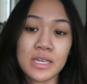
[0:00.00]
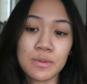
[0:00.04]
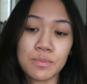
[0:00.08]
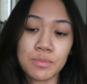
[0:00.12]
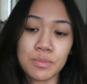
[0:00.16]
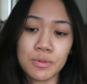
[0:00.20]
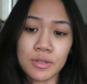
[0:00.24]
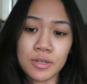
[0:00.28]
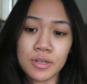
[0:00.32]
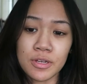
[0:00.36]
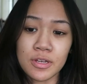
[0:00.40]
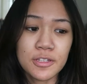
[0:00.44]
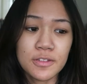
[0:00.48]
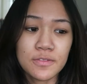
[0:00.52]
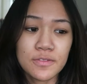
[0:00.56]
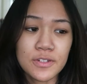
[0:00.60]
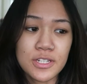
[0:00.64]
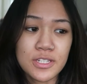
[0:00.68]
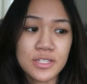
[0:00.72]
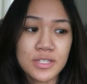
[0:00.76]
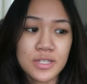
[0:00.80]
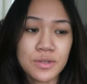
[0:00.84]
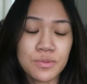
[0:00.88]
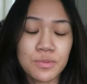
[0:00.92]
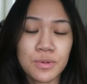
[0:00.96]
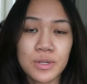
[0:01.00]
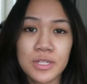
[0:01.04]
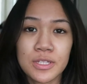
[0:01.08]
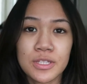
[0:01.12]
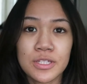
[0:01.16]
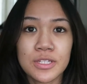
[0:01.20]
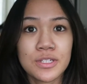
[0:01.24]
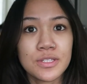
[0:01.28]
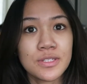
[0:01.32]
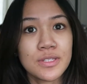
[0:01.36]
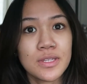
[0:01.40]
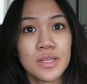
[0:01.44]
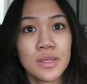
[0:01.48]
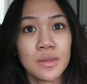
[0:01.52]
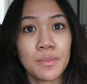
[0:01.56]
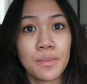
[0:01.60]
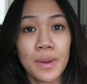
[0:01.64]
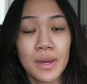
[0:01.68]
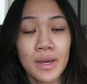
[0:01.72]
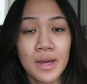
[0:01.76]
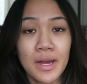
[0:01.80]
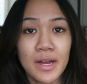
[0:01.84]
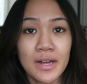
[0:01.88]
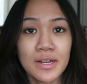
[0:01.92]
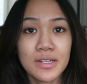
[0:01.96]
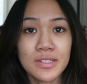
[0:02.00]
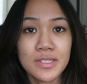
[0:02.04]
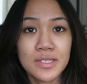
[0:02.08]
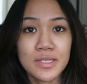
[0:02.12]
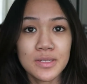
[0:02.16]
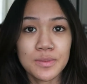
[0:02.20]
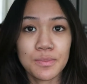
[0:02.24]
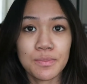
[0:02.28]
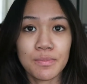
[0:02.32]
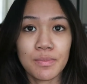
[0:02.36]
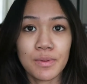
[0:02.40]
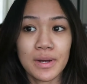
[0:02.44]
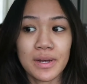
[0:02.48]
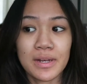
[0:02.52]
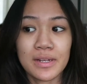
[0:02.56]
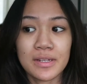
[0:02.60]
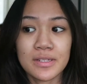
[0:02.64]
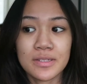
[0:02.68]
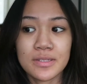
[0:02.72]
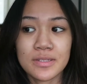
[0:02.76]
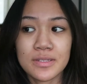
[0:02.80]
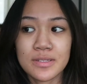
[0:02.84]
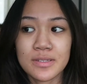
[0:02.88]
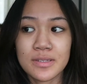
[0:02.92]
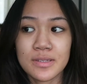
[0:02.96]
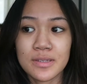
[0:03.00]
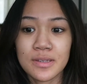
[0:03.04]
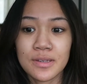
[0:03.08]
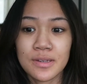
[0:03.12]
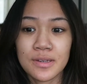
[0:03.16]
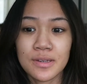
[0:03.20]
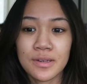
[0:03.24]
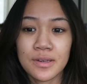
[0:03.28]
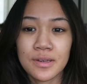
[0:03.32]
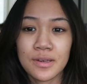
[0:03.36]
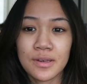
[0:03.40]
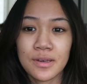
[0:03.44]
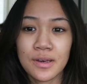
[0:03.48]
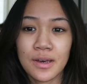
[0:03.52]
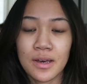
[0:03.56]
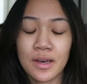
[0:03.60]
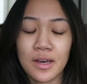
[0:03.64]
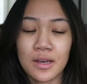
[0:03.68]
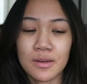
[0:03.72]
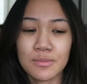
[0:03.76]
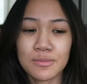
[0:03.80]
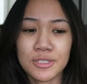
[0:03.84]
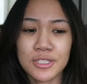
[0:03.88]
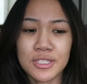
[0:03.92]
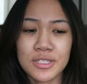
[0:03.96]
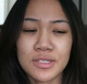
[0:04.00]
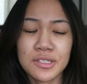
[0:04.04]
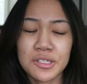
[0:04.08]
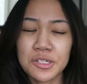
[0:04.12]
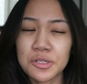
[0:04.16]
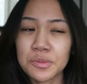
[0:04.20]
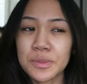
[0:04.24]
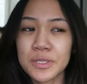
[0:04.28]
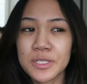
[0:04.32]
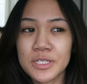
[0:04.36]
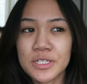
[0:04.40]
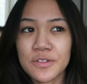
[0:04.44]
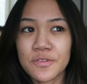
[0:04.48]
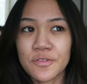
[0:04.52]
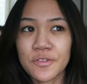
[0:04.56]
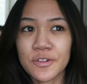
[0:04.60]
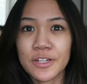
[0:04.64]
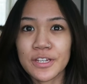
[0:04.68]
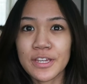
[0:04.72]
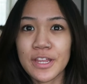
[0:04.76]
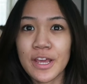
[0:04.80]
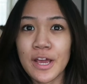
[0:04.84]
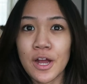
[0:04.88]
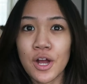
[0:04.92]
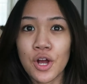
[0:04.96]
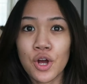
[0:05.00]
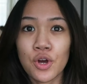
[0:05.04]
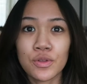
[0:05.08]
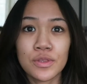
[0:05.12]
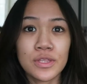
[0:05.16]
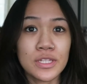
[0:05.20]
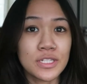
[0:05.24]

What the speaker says: I believe I did one of these in the past, but it's a little bit different now.